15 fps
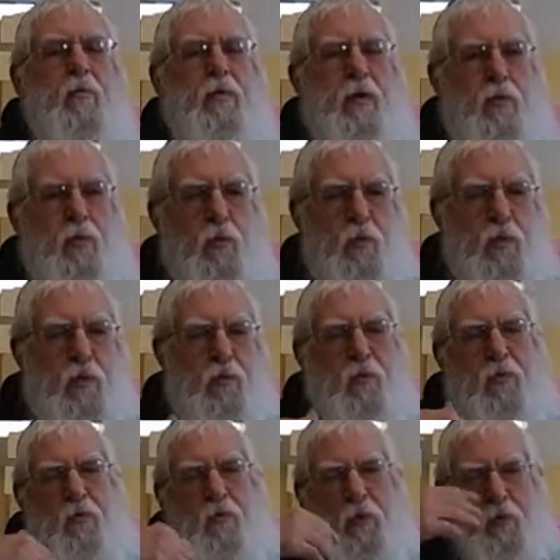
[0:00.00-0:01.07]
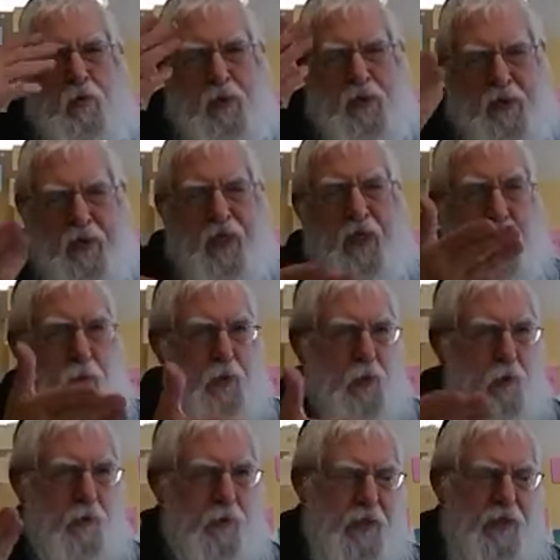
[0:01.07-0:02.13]
But what we're saying, what
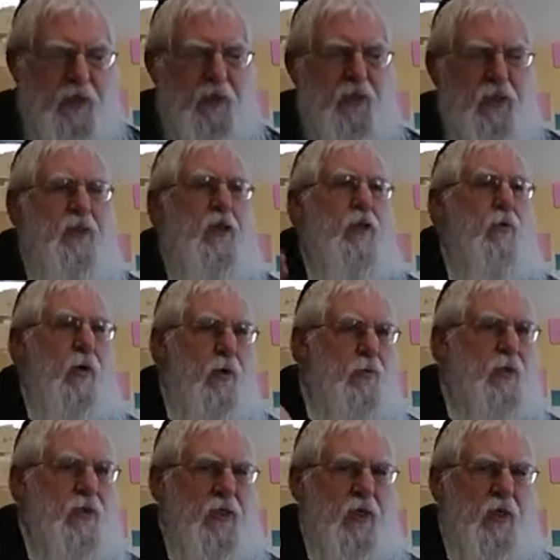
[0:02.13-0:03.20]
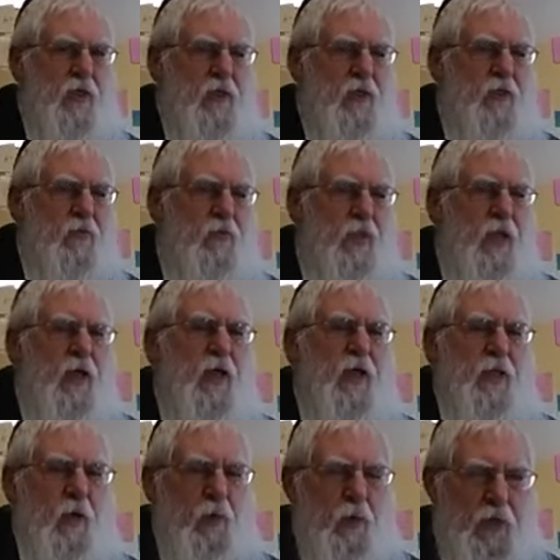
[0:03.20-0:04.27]
you mentioned, is that the Rebbe said
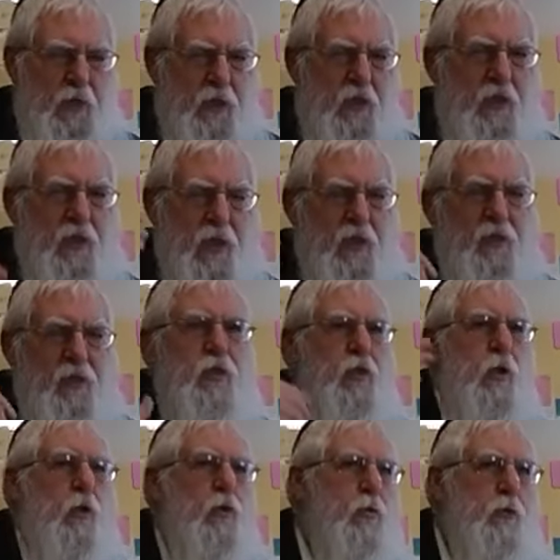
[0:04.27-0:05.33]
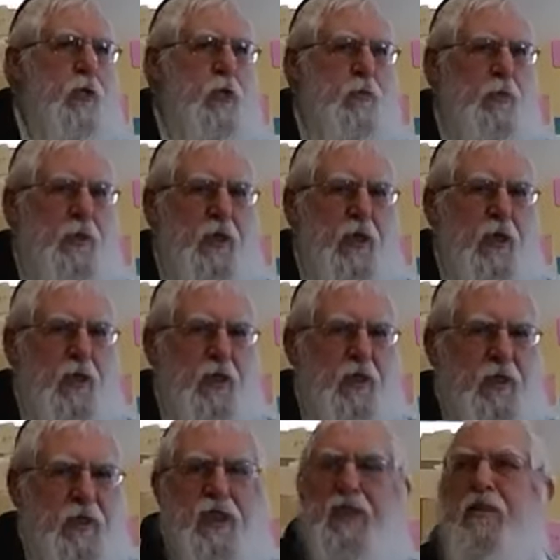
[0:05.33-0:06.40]
that when he tells us to go to mashpia, in
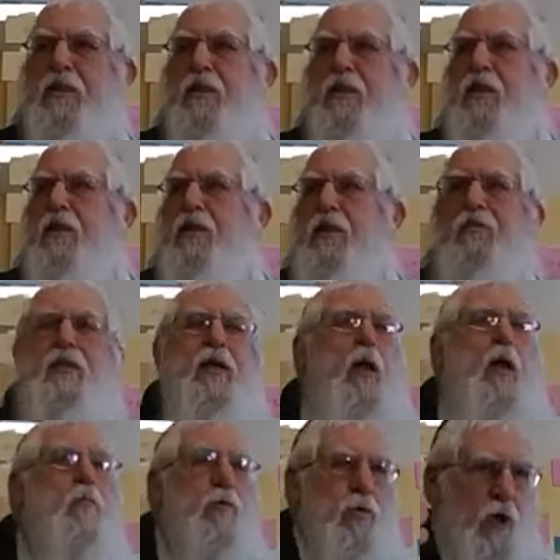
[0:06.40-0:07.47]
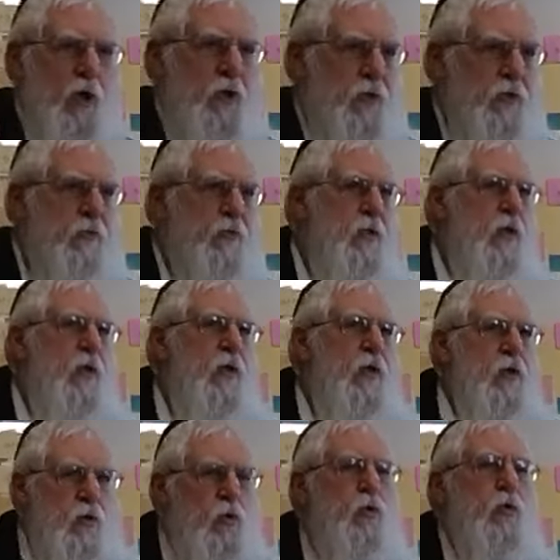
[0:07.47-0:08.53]
a sense, he's giving a bracha
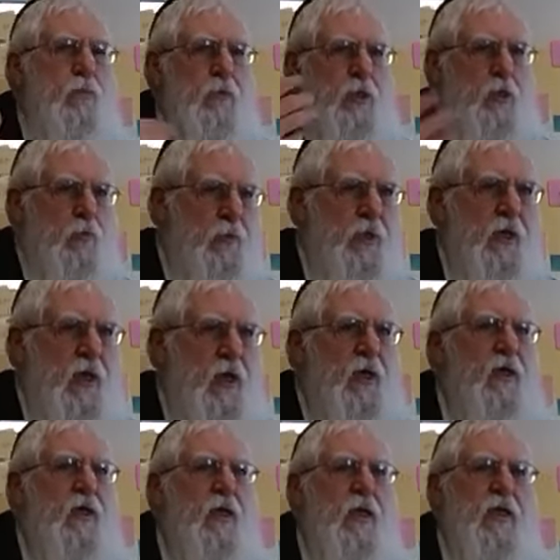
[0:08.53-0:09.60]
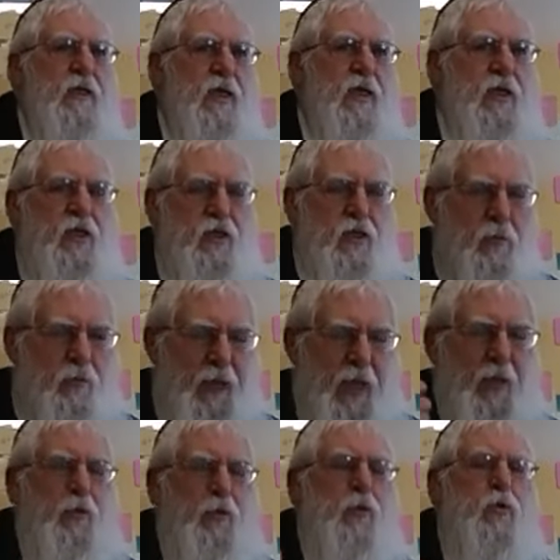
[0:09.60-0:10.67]
to the mashpia that he should be
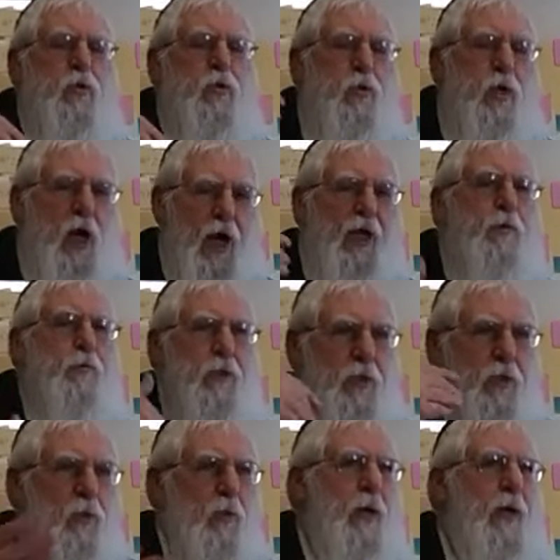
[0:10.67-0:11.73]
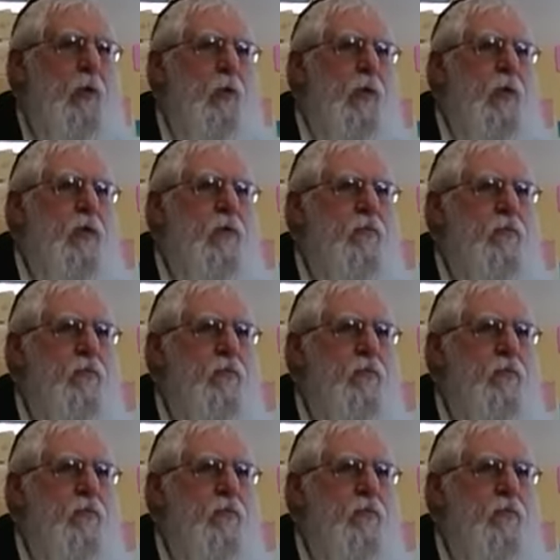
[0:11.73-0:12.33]
able to guide me the right way.